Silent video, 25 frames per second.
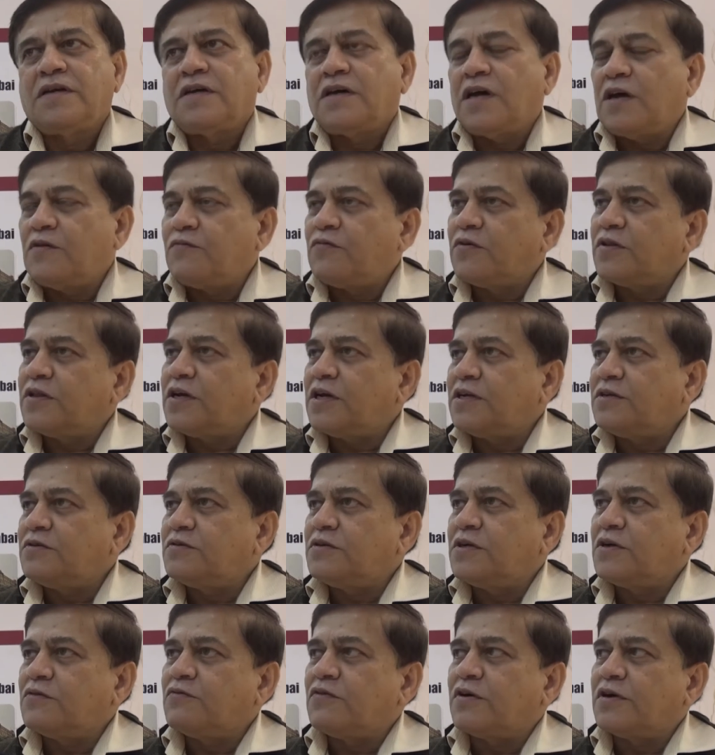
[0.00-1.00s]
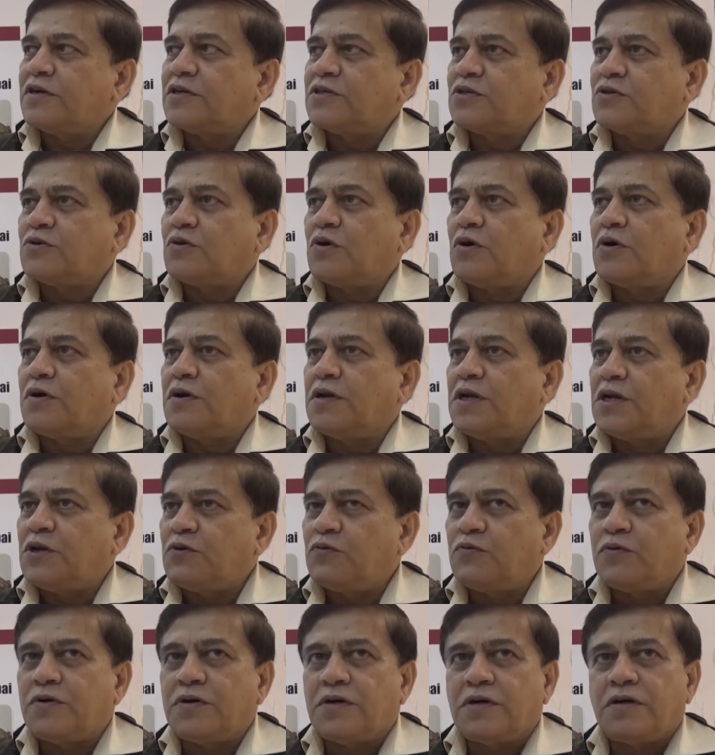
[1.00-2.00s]
And for that, you require a strong
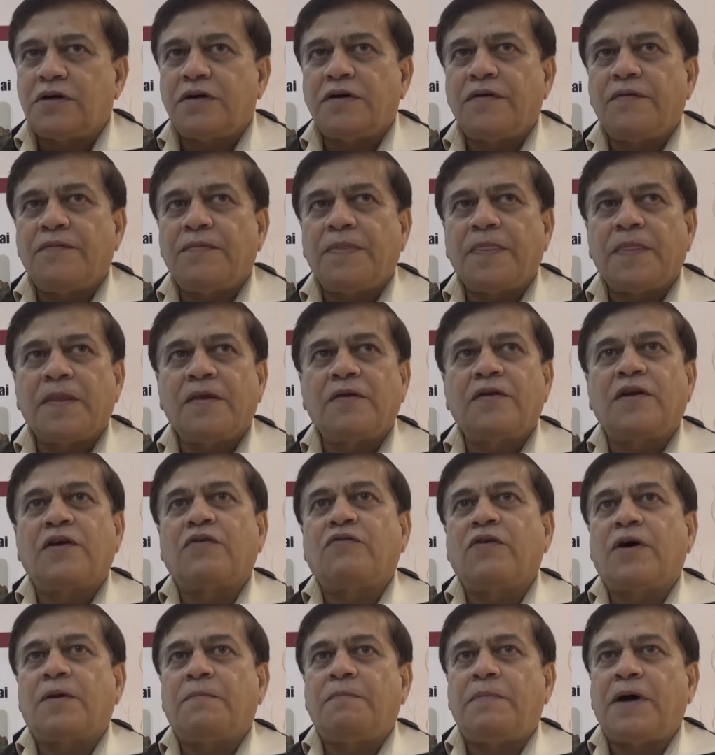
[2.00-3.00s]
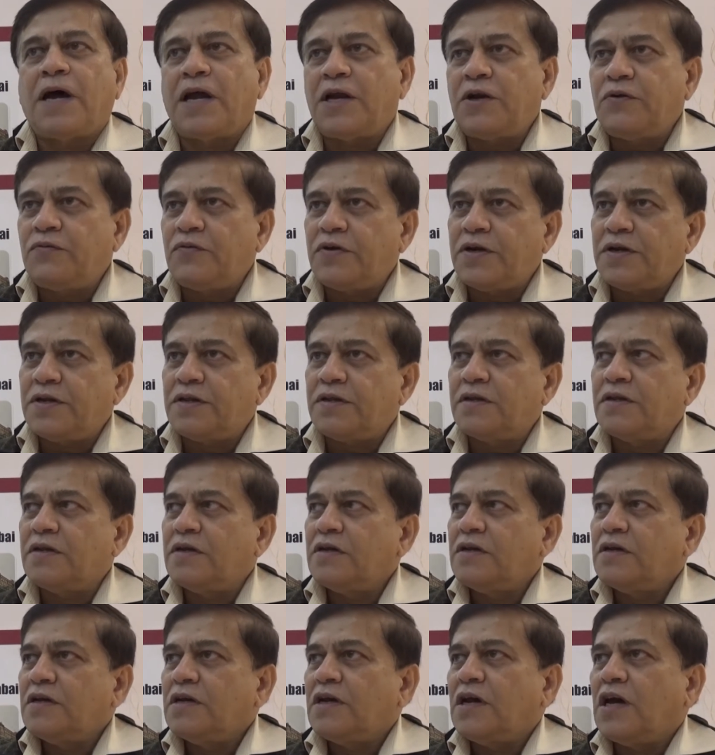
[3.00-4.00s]
network, you require bandwidth,
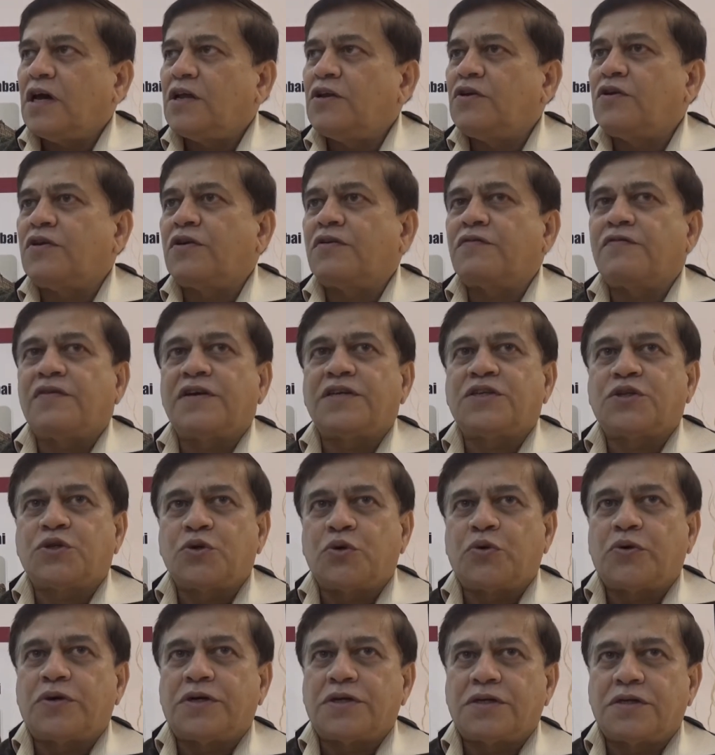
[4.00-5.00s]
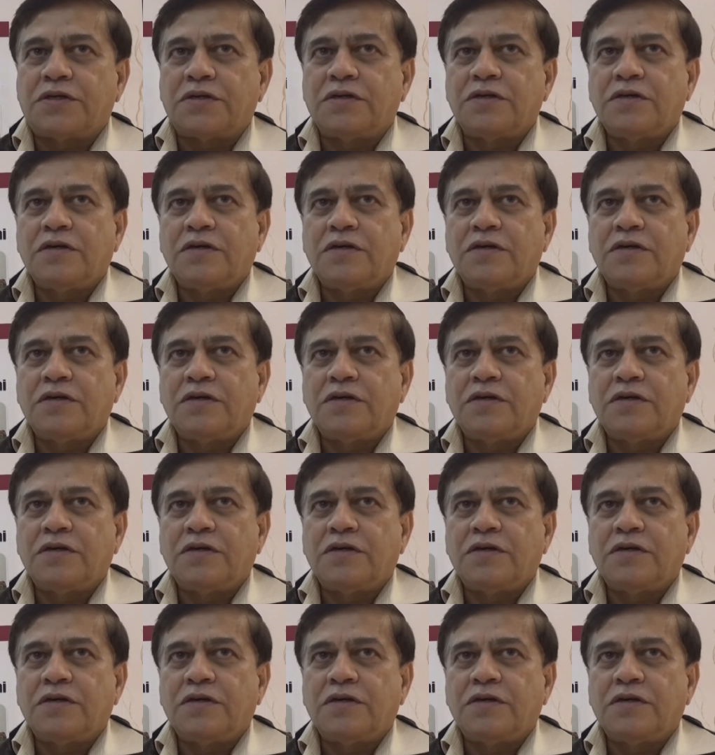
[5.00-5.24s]
and you require storage.